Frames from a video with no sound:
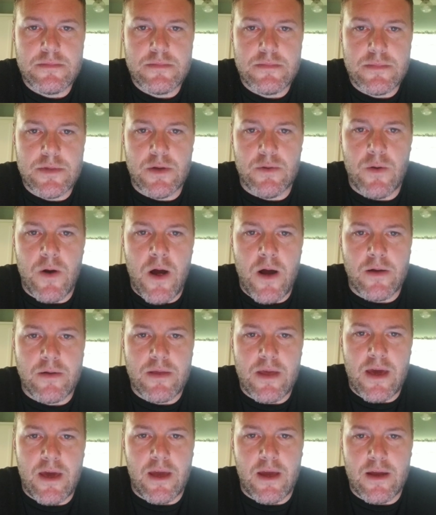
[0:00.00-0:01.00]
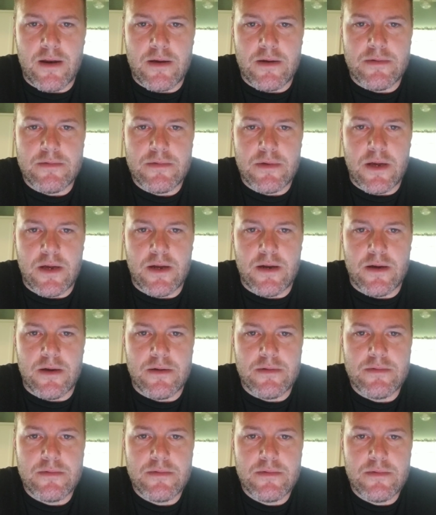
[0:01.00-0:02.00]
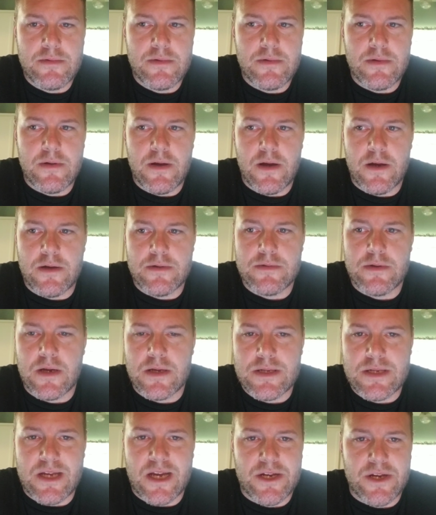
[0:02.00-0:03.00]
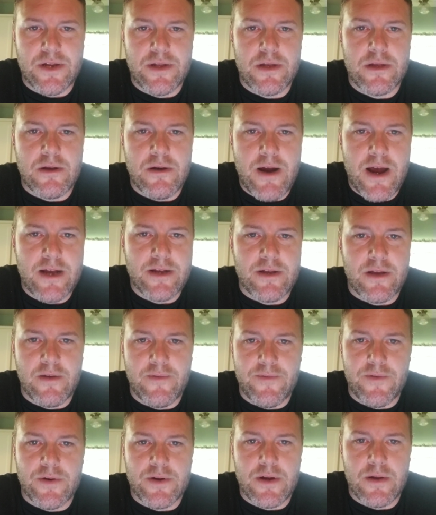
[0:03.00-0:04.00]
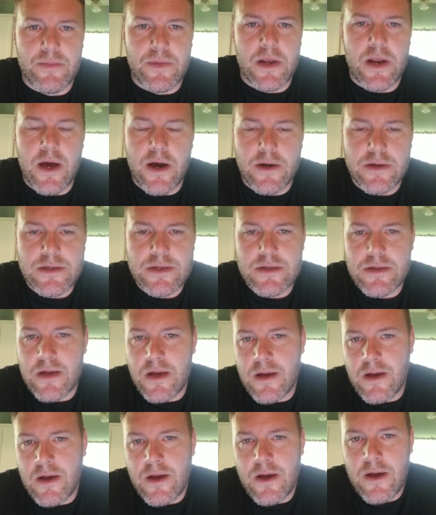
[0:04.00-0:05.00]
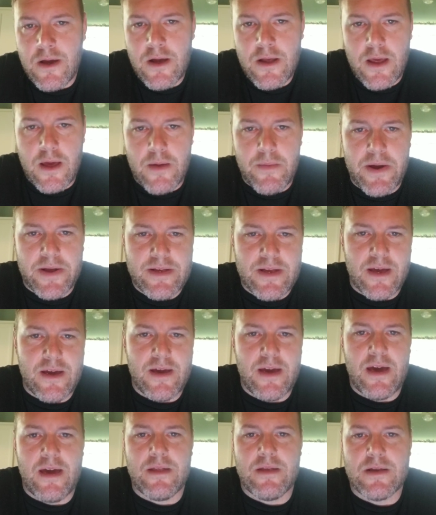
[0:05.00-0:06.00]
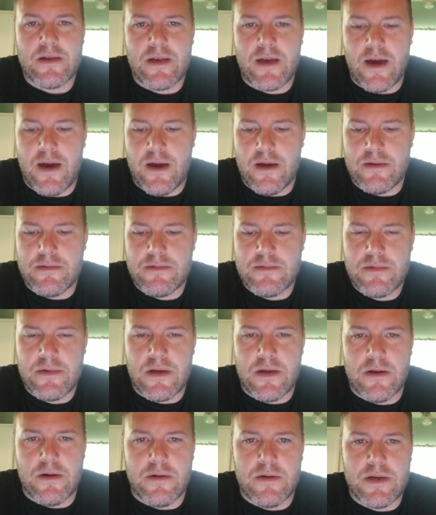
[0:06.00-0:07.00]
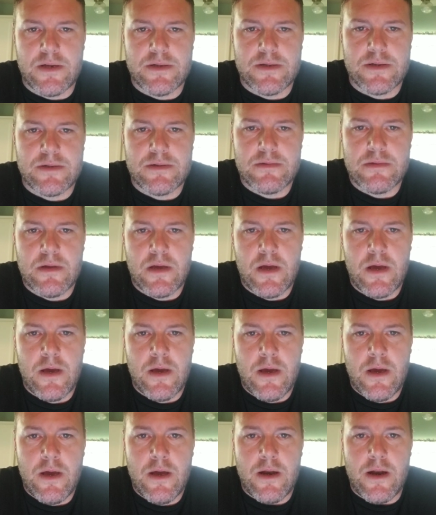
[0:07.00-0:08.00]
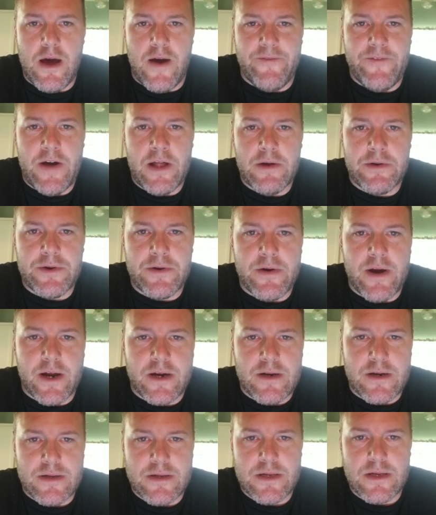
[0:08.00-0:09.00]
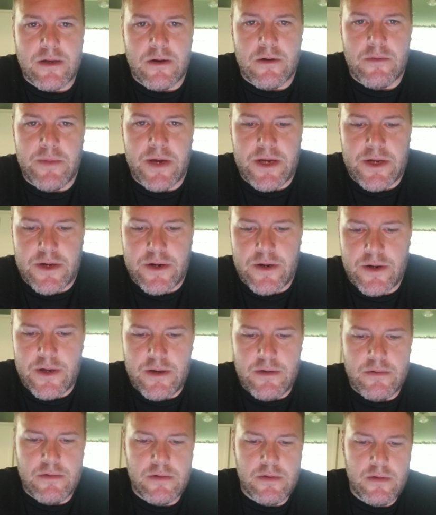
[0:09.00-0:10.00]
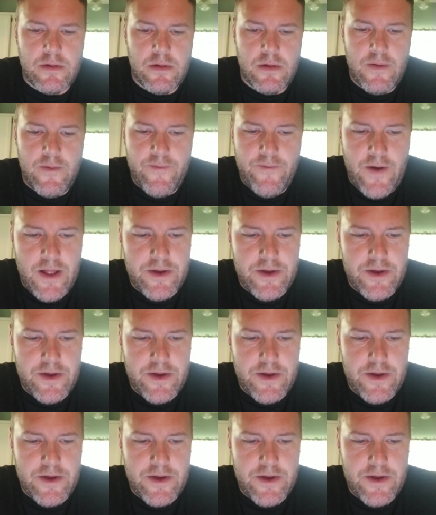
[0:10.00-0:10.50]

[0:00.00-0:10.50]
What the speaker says: the wrong thing in a section that they're asking for something else, they might say, this guy, he's not following directions. So make sure you follow